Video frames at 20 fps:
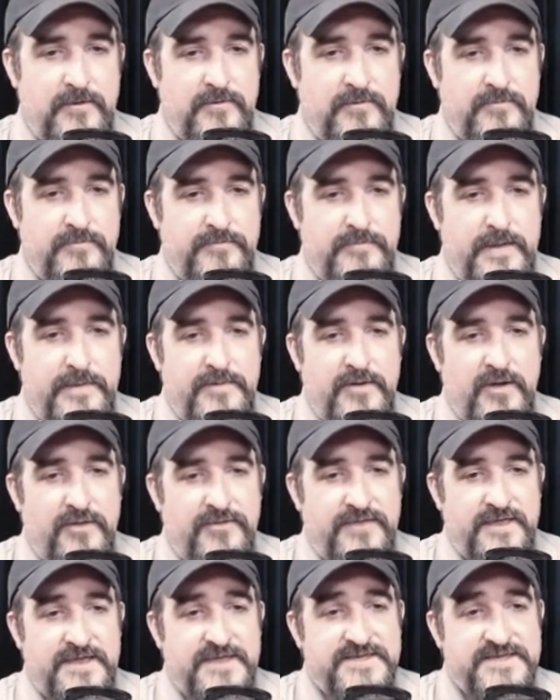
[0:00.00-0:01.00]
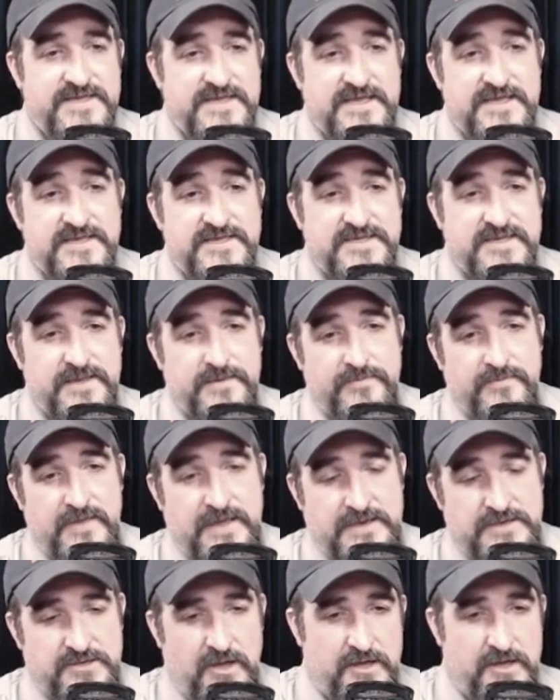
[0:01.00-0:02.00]
maybe all they see is him
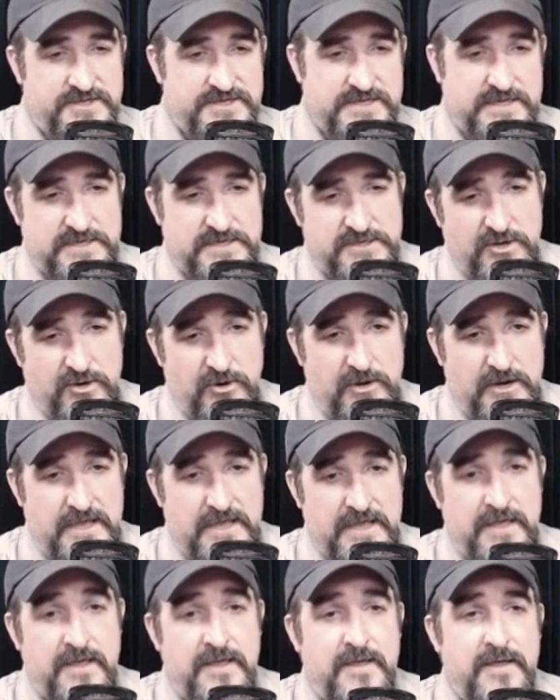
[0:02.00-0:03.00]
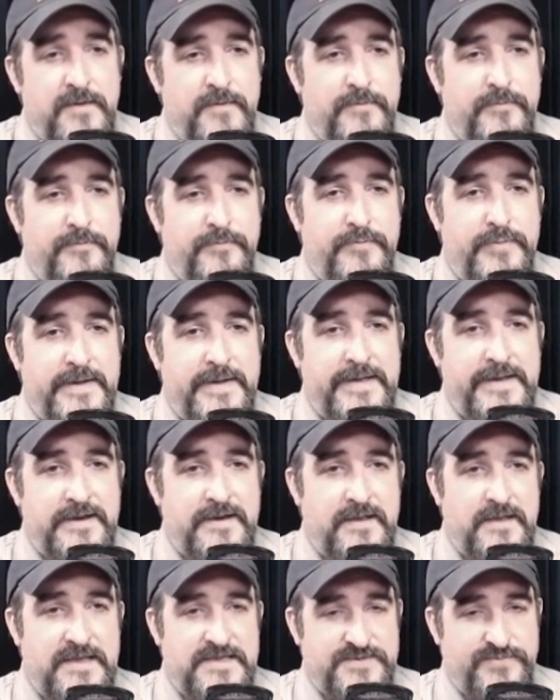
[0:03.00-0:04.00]
like tossing and turning, but
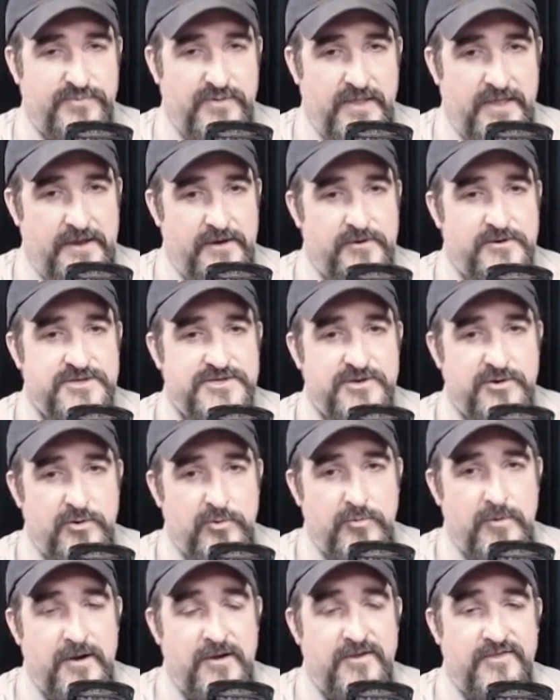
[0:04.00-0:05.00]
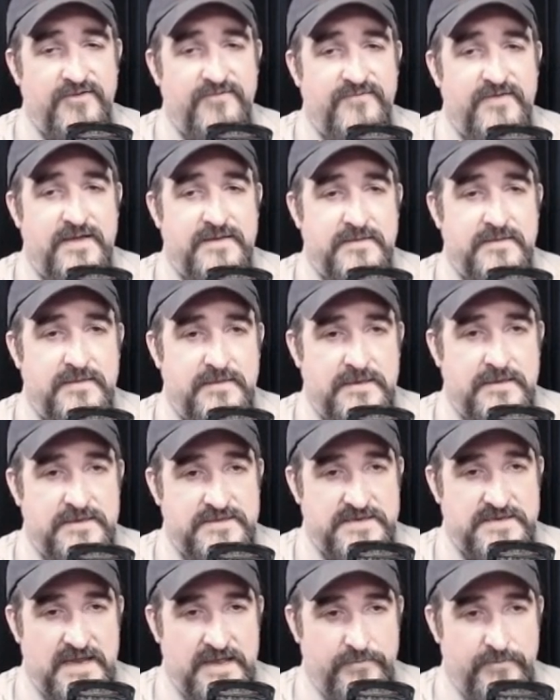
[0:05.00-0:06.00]
as players, they're aware of the fact that
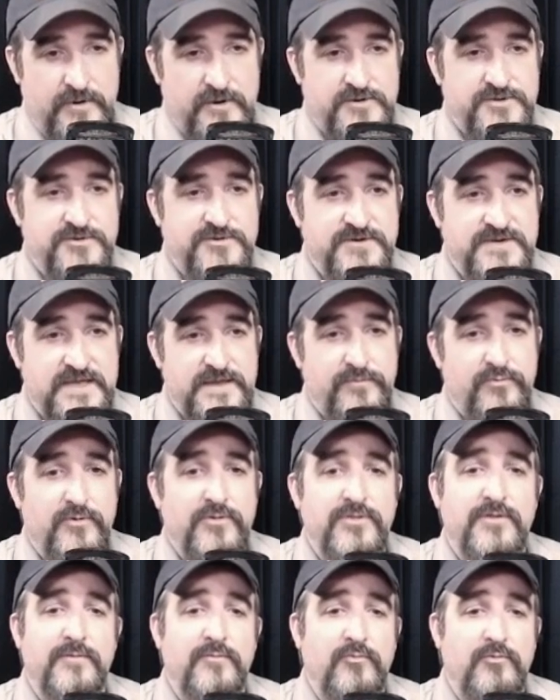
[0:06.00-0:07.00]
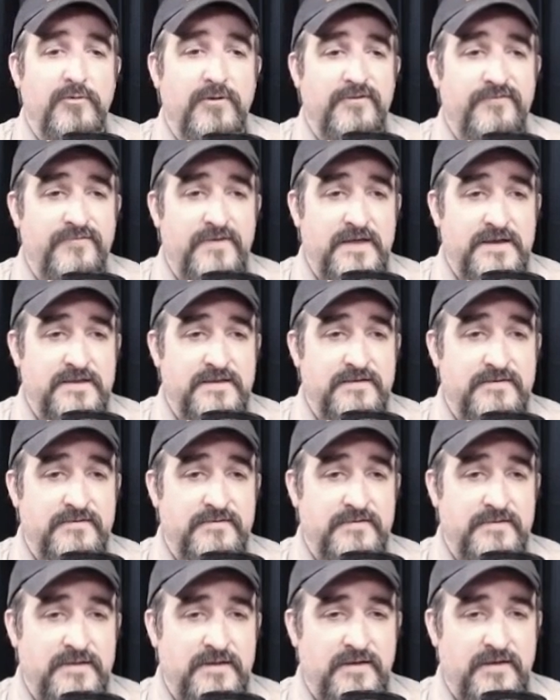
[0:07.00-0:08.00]
these nightmares are deeper, they're more effective,
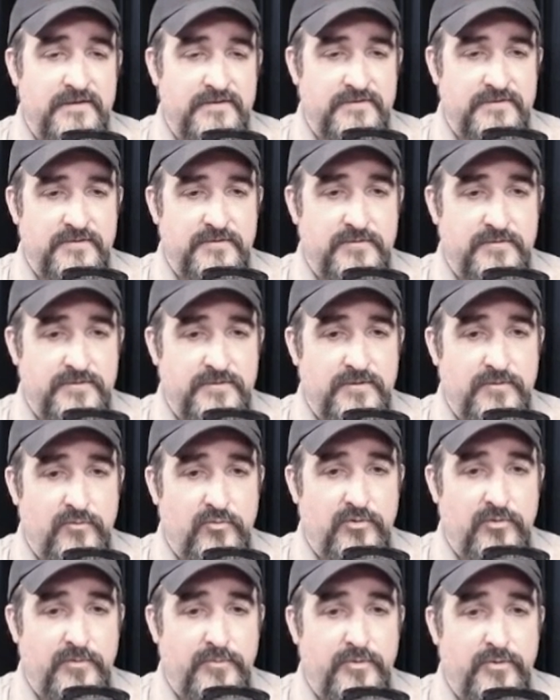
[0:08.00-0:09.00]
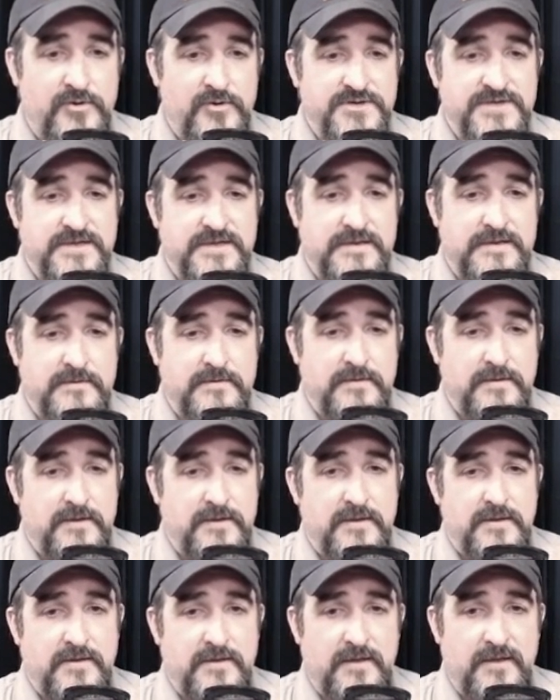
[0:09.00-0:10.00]
they're more personally
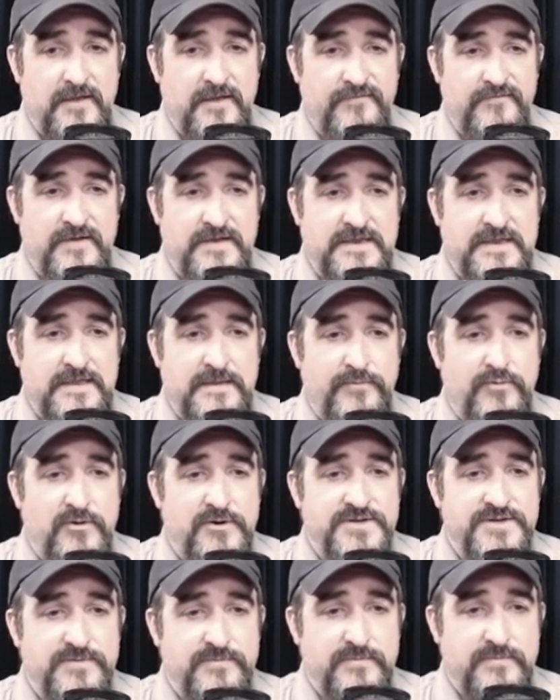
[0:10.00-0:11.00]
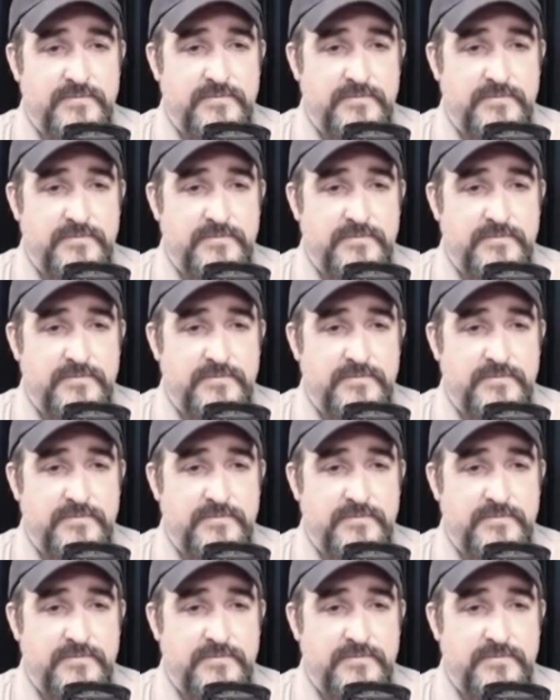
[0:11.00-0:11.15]
affecting the person